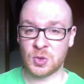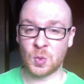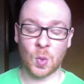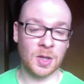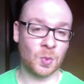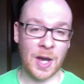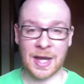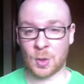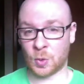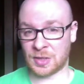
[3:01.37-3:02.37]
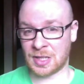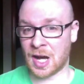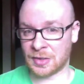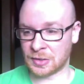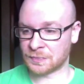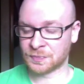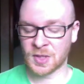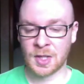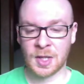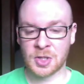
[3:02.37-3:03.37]
you one way or the other.
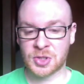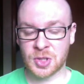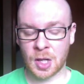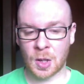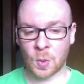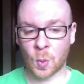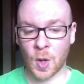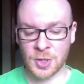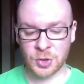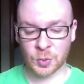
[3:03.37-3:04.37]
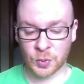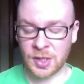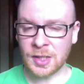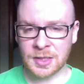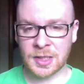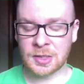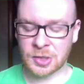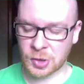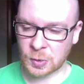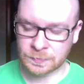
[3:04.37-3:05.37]
So, what you really need to
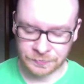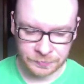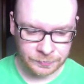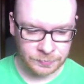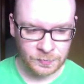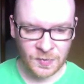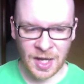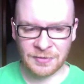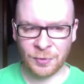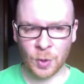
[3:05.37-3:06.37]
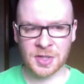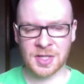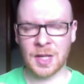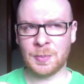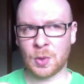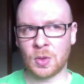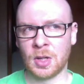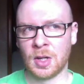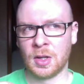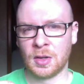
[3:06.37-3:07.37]
do, and for example,
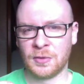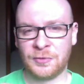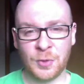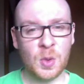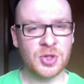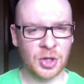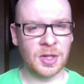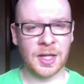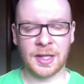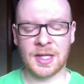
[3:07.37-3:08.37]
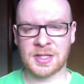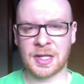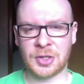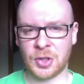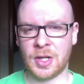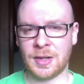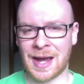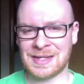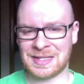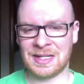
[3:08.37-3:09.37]
food journaling is a good
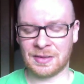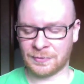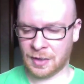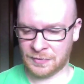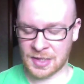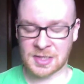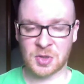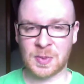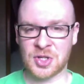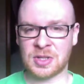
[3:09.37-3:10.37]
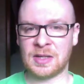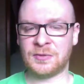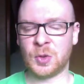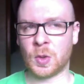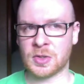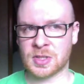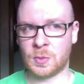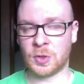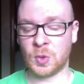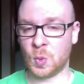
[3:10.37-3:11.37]
idea of this, especially if you are
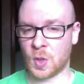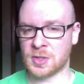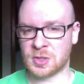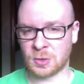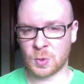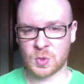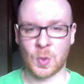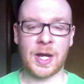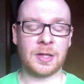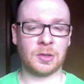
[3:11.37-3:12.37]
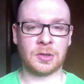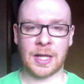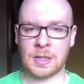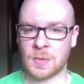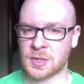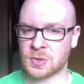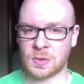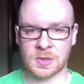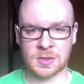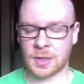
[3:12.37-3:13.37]
someone who wants to lose weight or gain
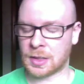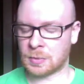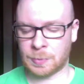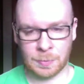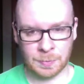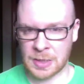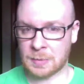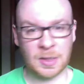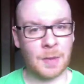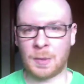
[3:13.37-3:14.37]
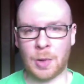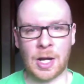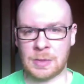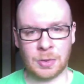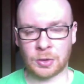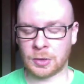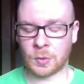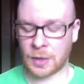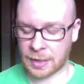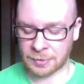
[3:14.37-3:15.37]
muscle, is like a become a bodybuilder or
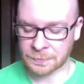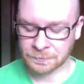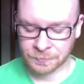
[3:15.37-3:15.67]
whatever